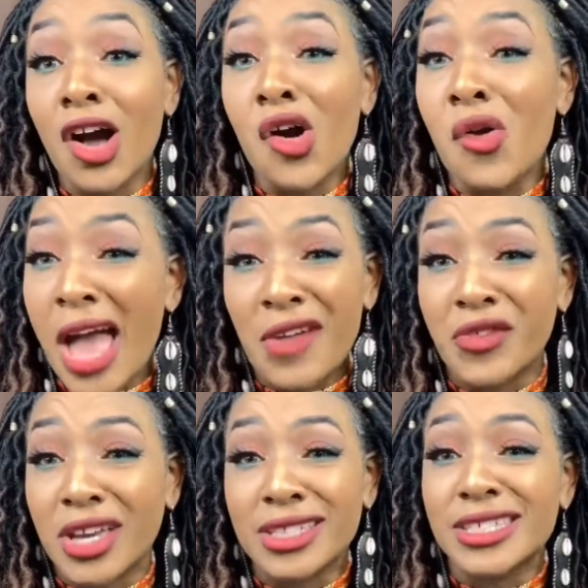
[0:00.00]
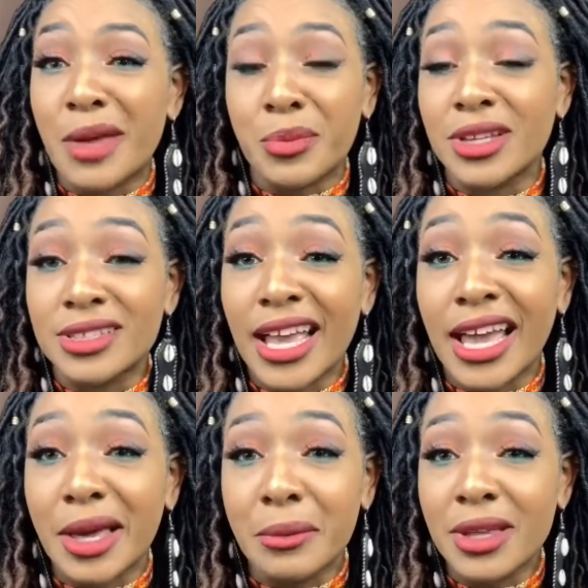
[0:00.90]
whole African type of
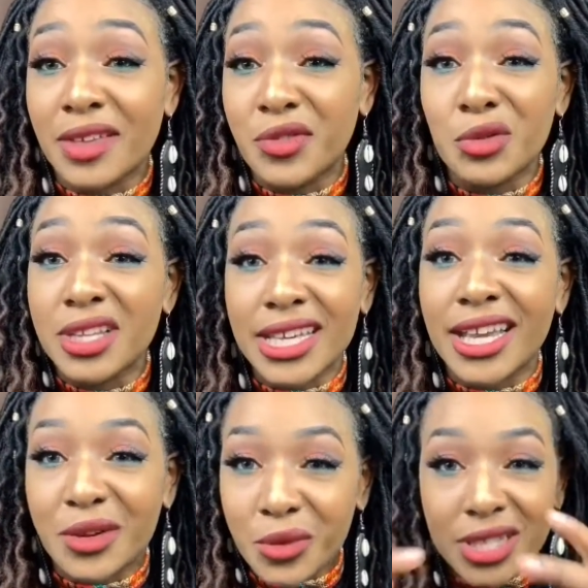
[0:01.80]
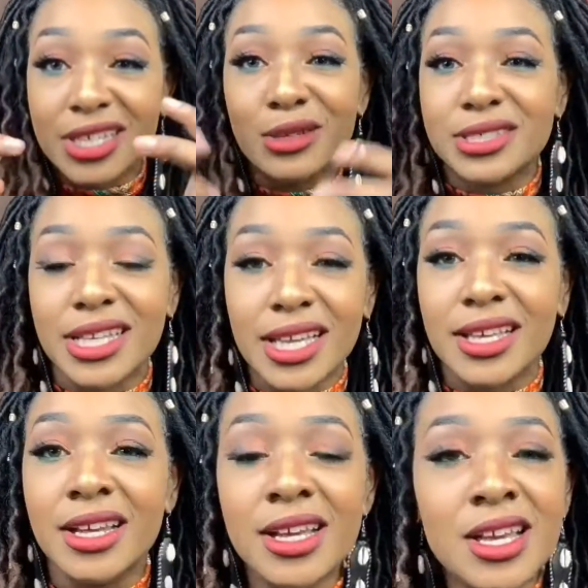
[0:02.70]
name if you look at it really close
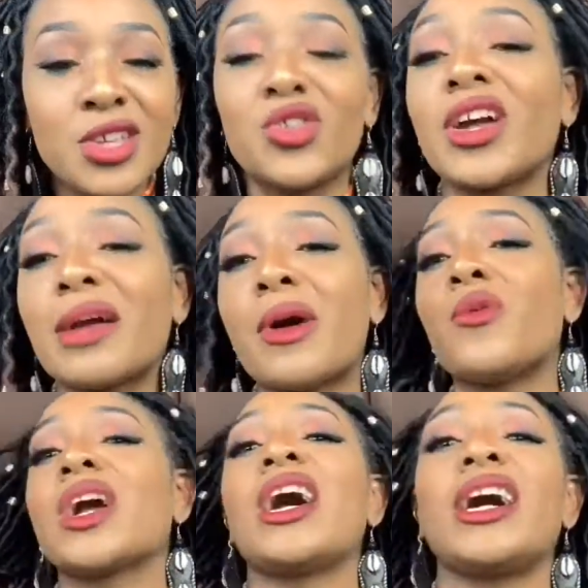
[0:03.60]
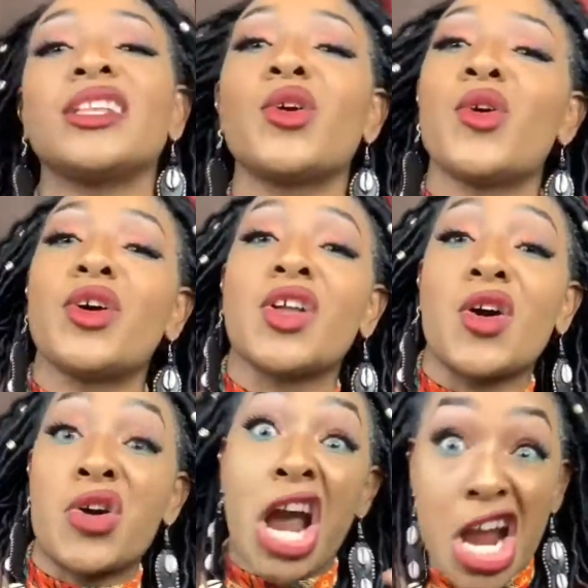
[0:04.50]
together. You know, I got my Wakanda going
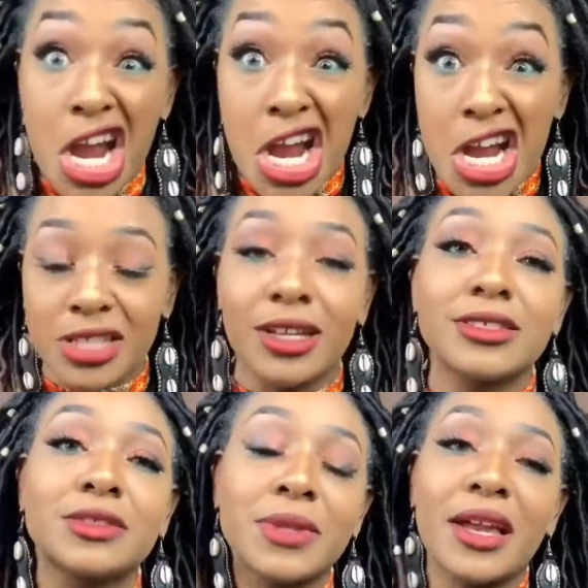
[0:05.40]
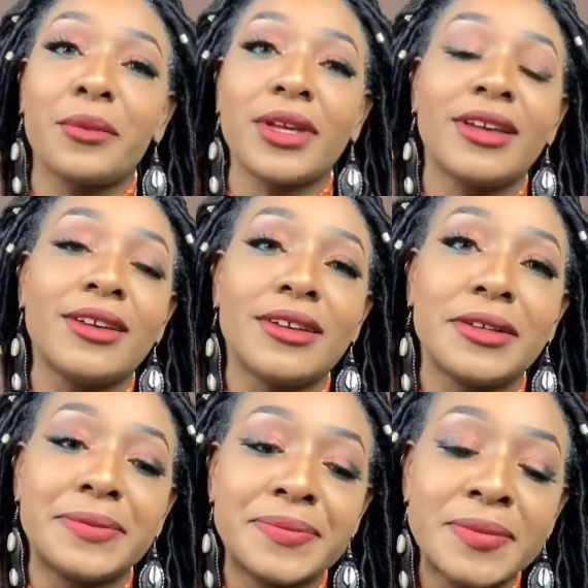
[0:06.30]
on. No, I'm just playing. But
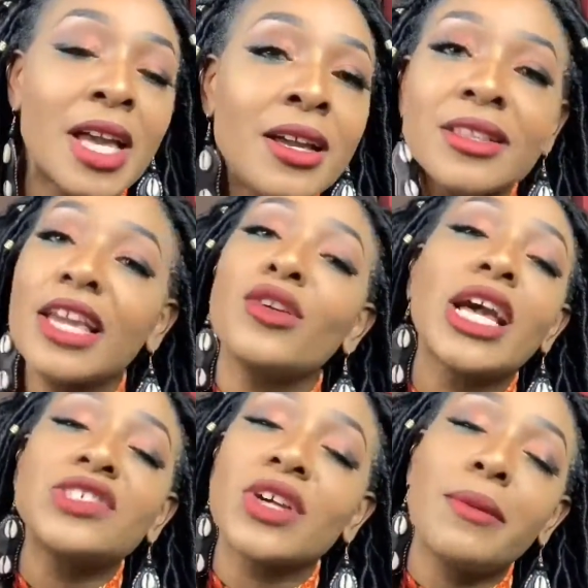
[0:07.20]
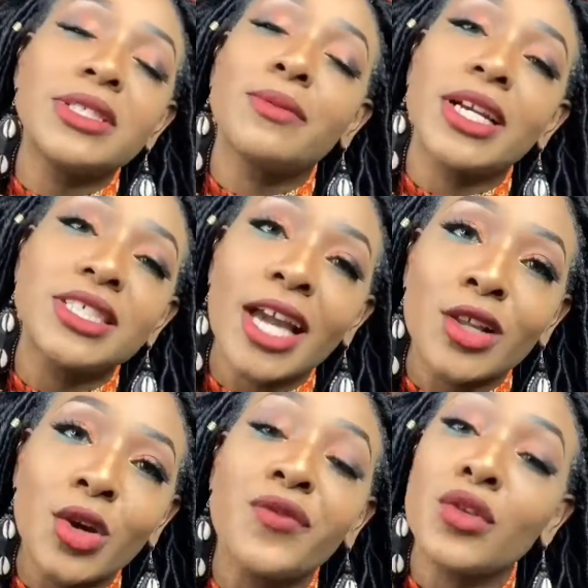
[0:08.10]
thank you guys for coming to my
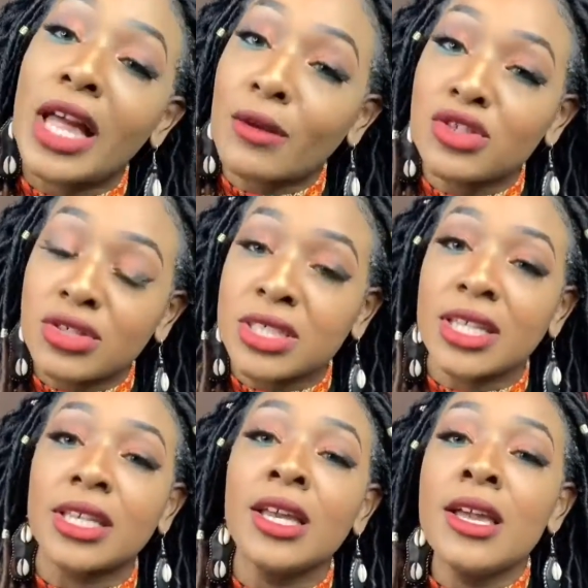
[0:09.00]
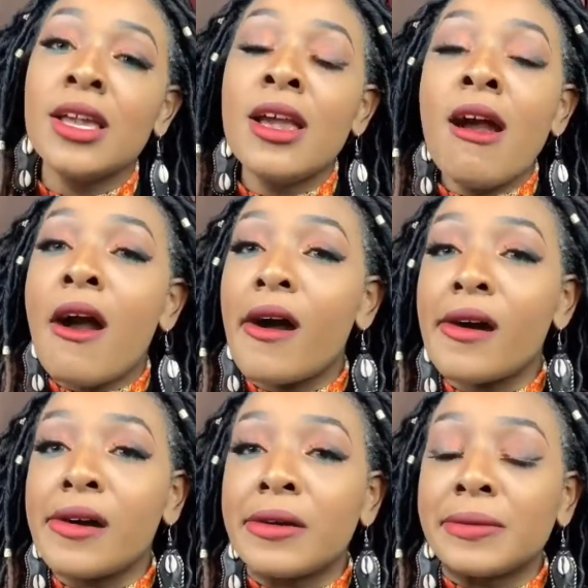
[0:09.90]
channel. If you like what you see,
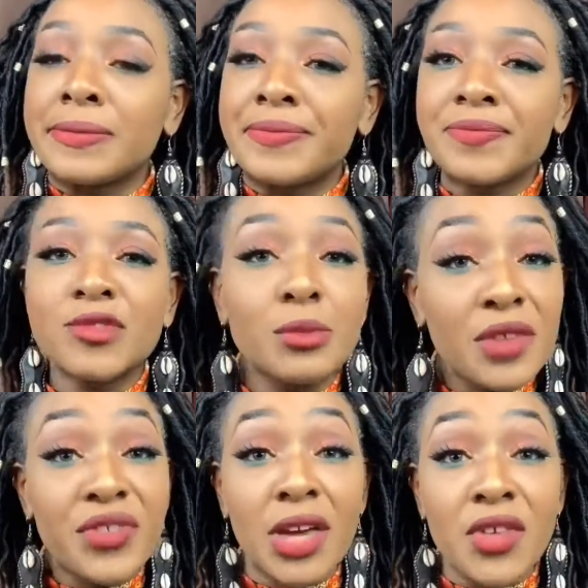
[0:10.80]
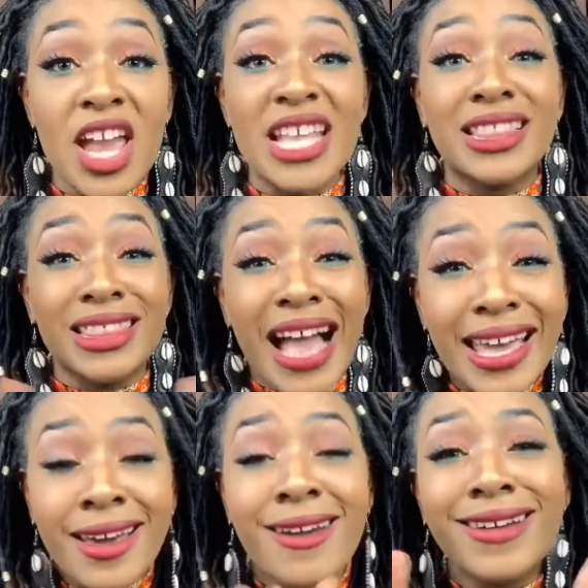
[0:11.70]
do me a favor and
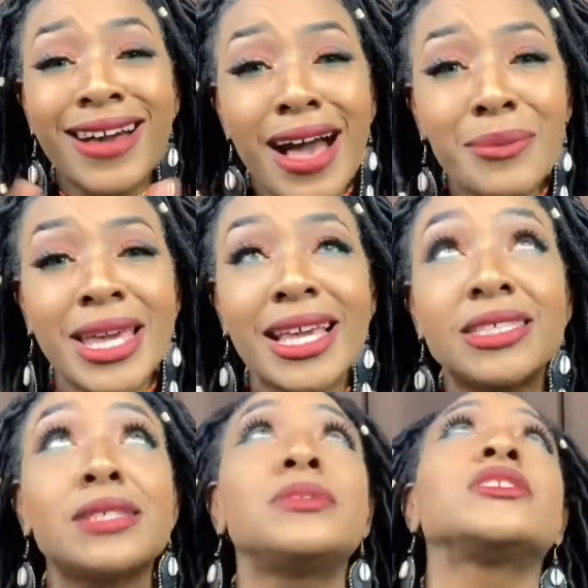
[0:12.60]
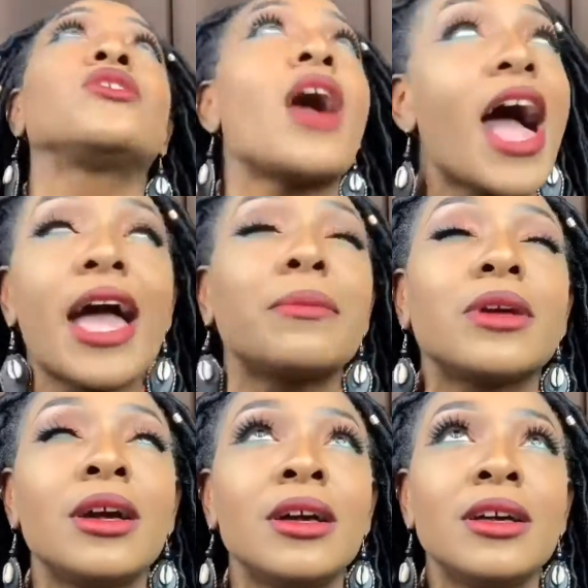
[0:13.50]
like, comment, and subscribe.